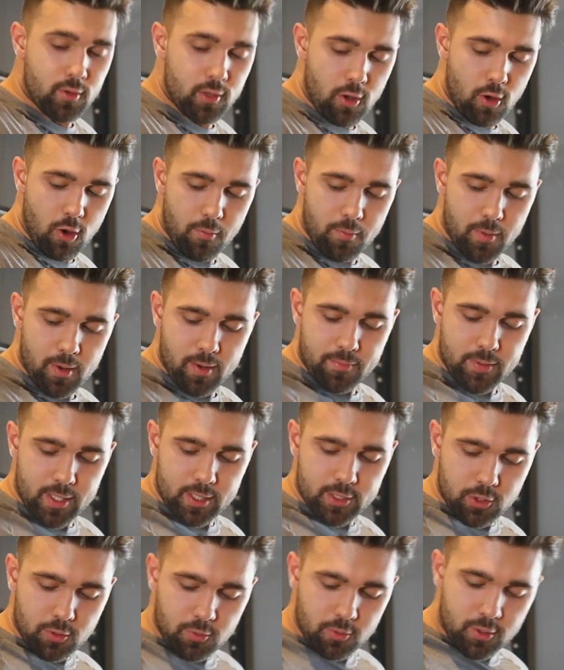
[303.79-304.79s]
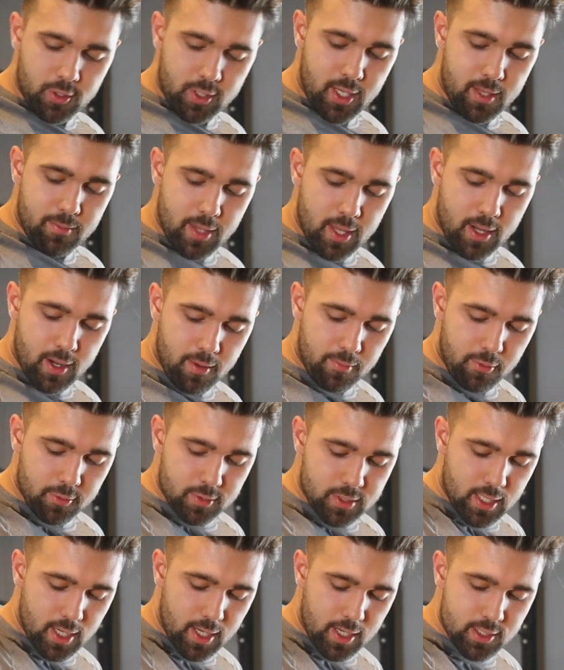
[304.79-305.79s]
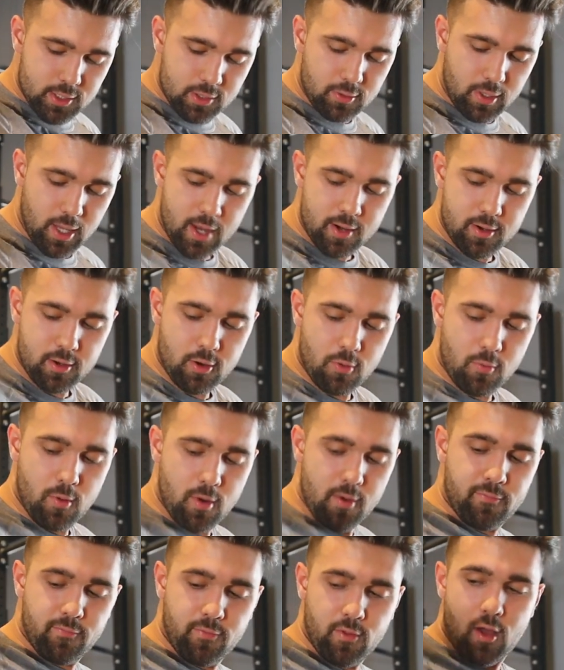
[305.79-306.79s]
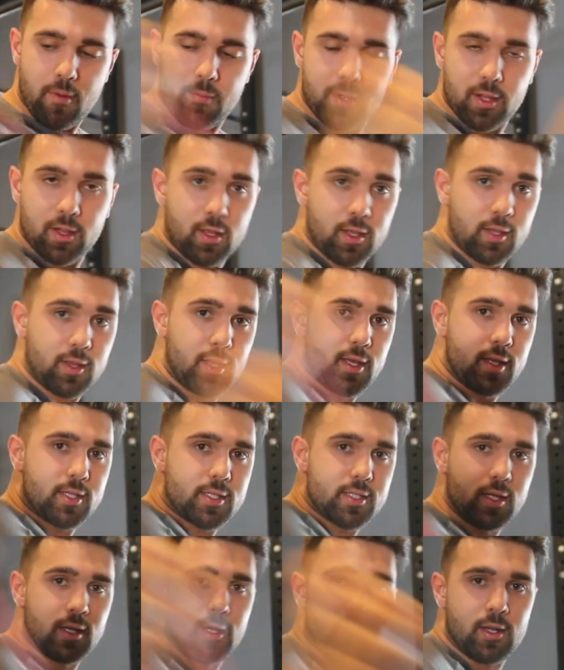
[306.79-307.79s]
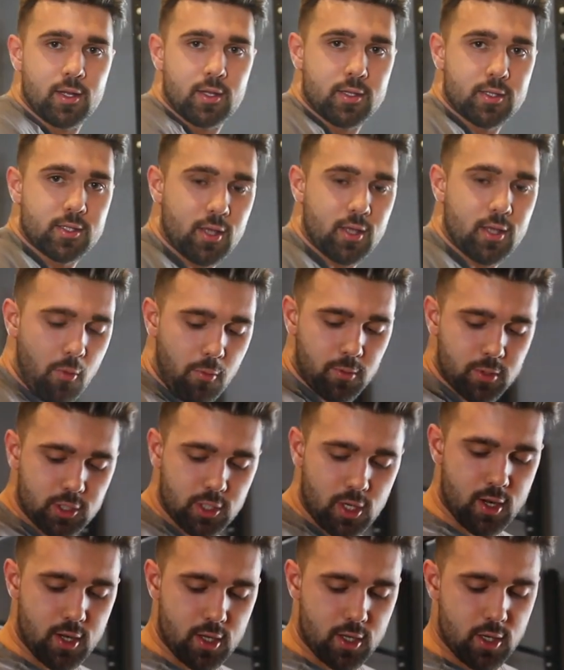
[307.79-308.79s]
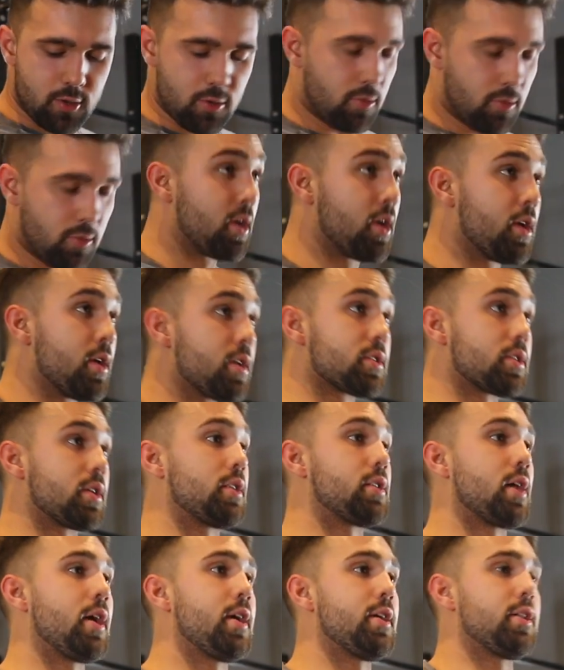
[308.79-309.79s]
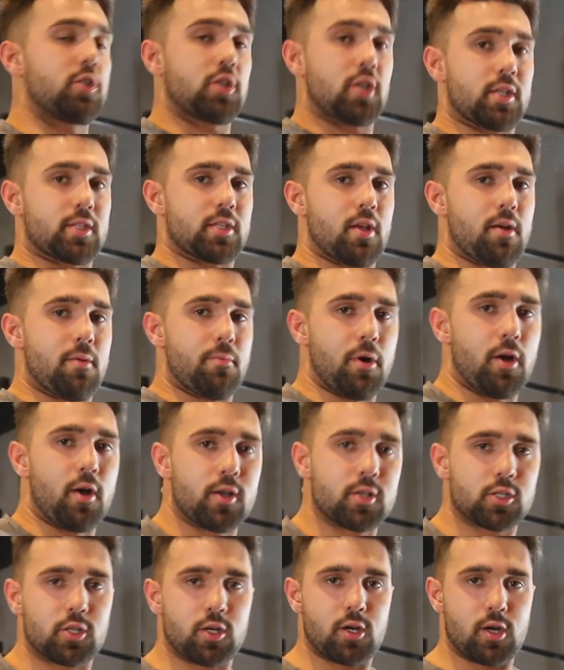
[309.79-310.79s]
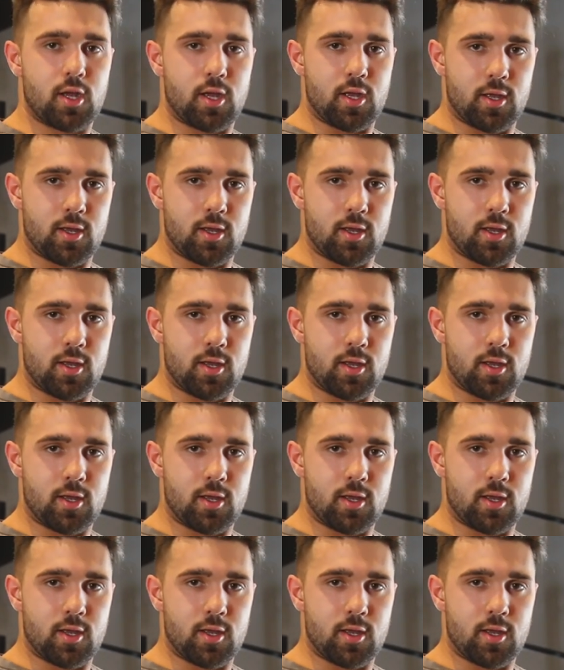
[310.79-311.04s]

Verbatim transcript: Really open up that shoulder, keep that elbow as tight as you can. You don't want to flop it like this. It's not what we're trying to do. Stay tight, chest up, postured.